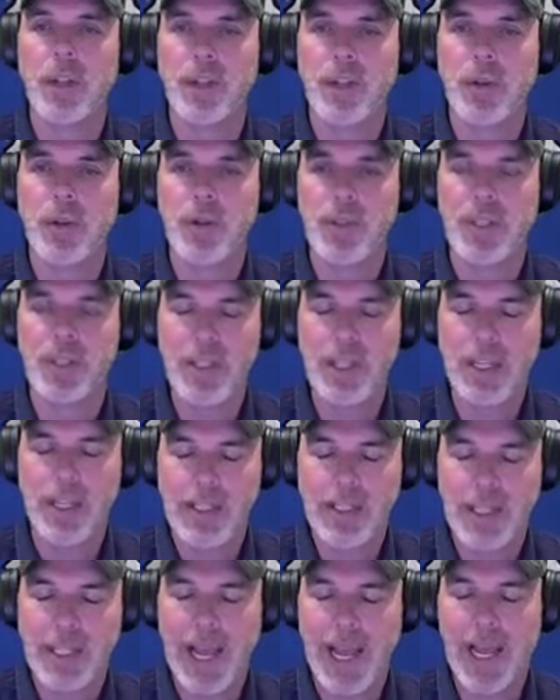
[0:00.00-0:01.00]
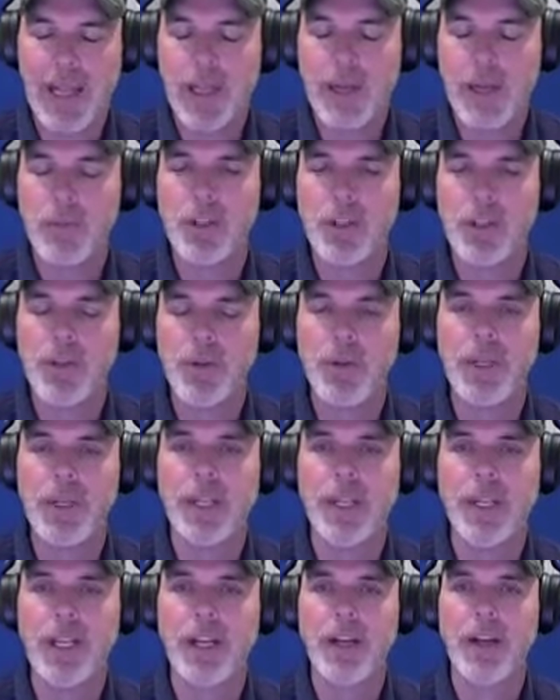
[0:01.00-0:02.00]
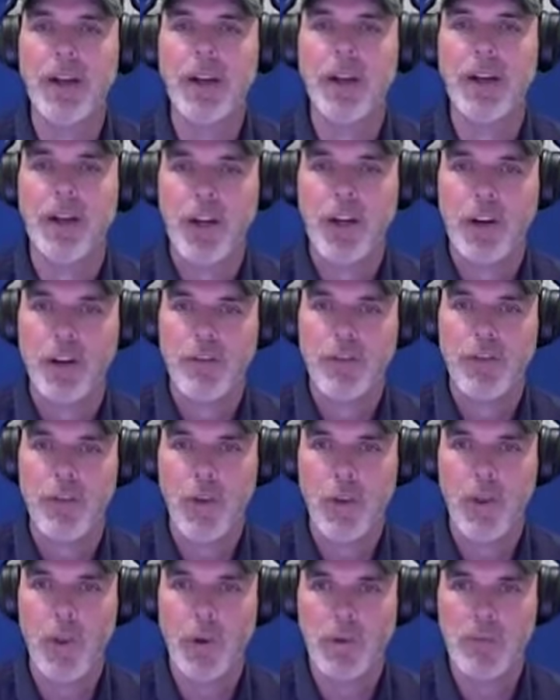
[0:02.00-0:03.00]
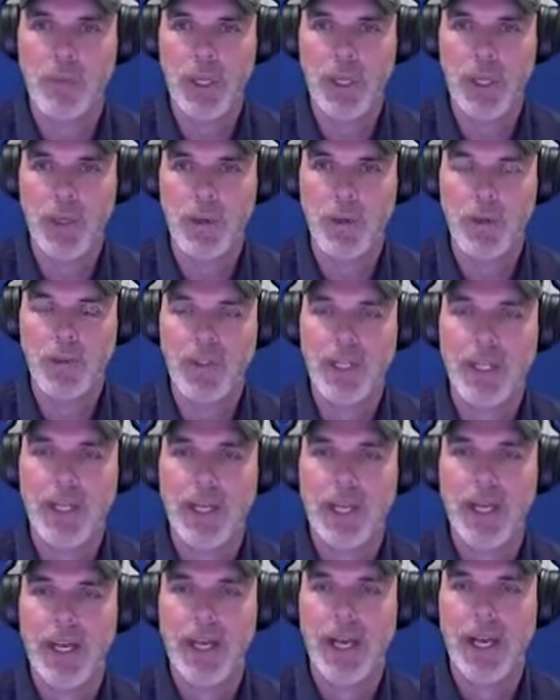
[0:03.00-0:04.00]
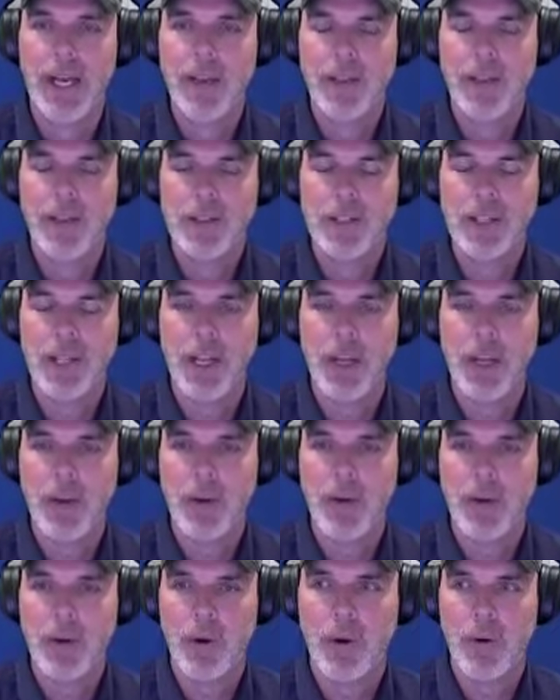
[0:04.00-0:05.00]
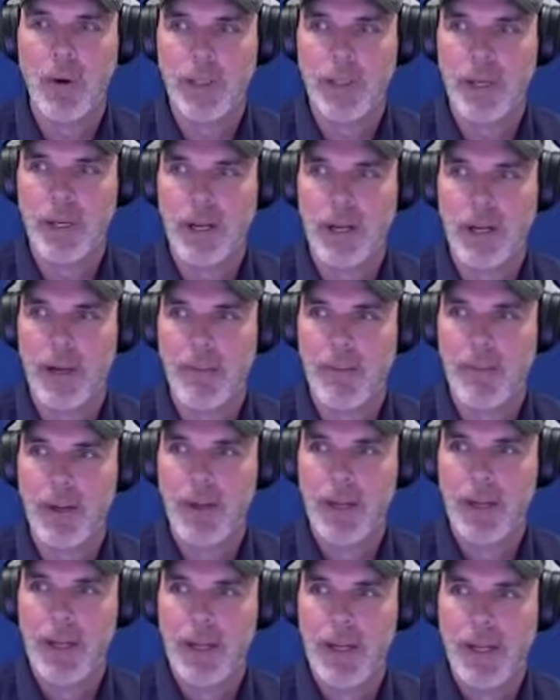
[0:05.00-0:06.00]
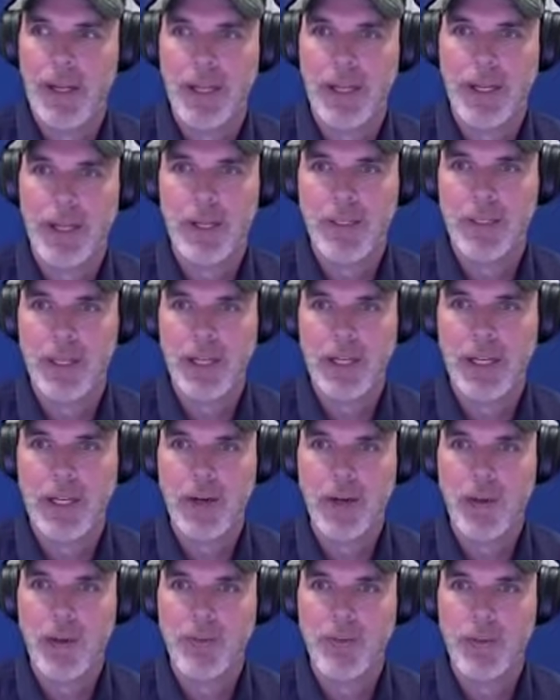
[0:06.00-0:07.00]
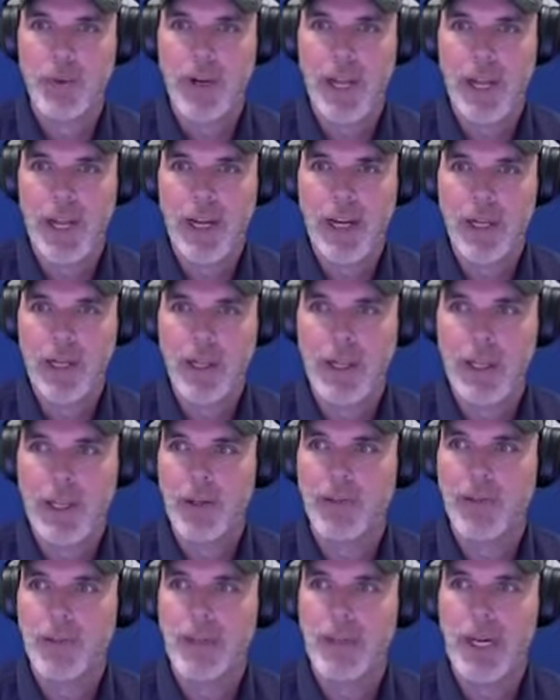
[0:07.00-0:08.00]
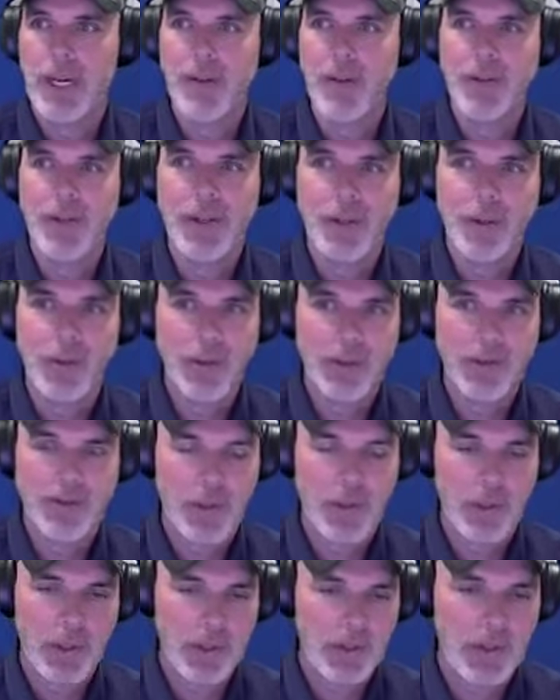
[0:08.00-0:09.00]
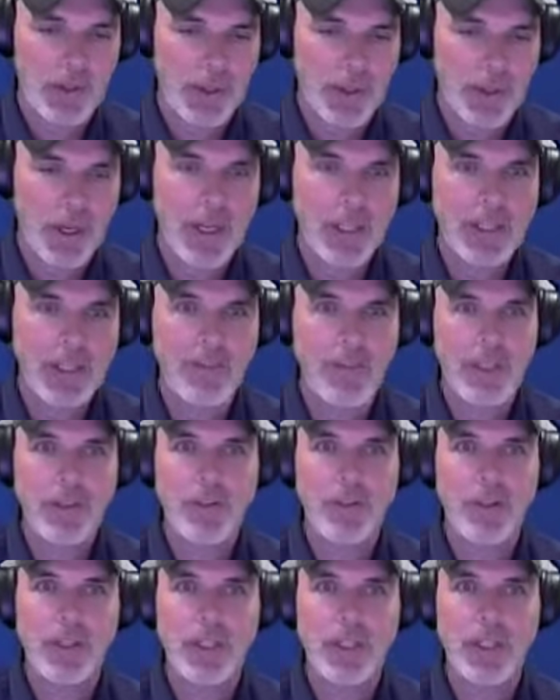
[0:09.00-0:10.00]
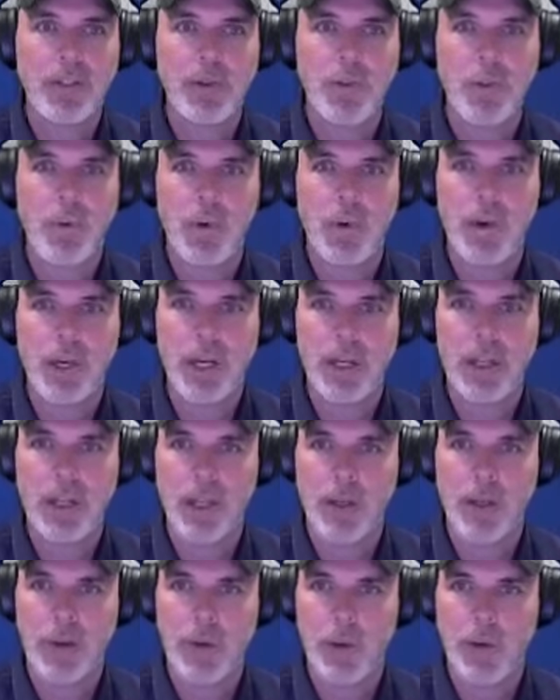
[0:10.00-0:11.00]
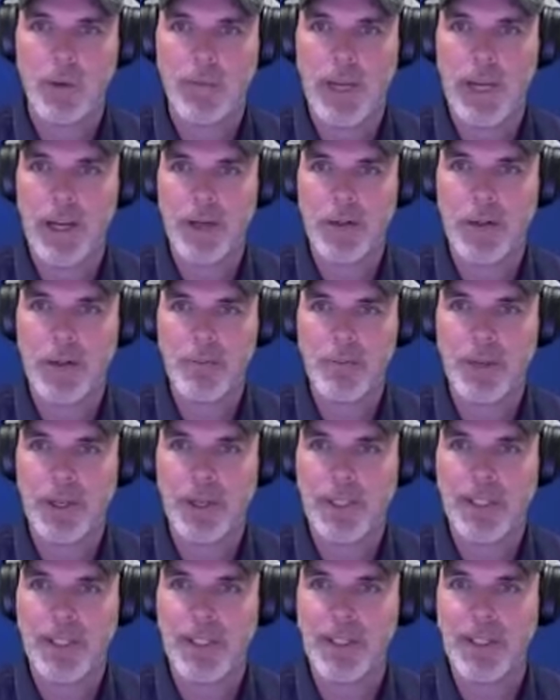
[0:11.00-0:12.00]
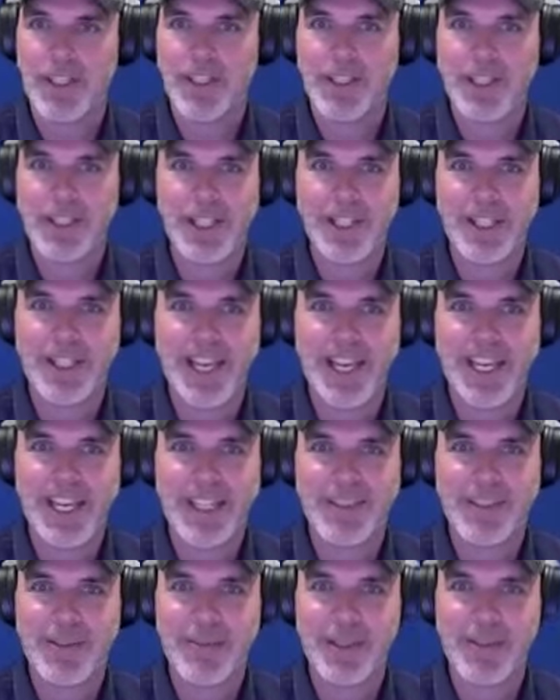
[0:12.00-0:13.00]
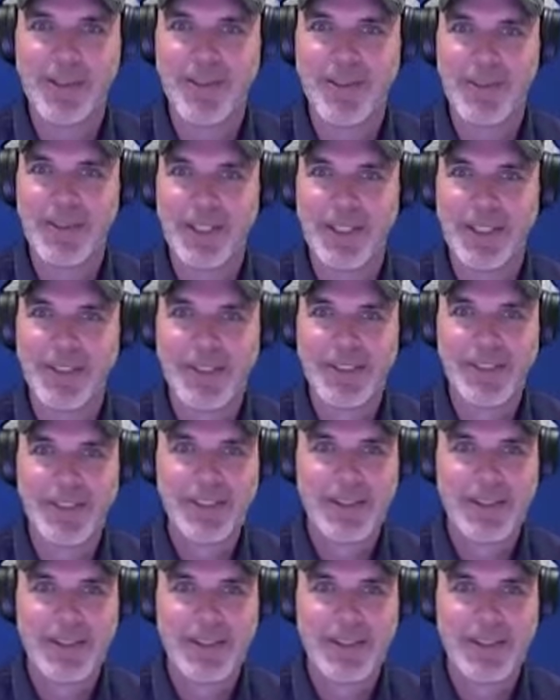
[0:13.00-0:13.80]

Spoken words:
and use exactly what you need for those builds, and then scale and grow at time. And Duncan, I don't know if you want to add anything else about, as far as the cost metrics or anything along those matters, but let you add in some additional things.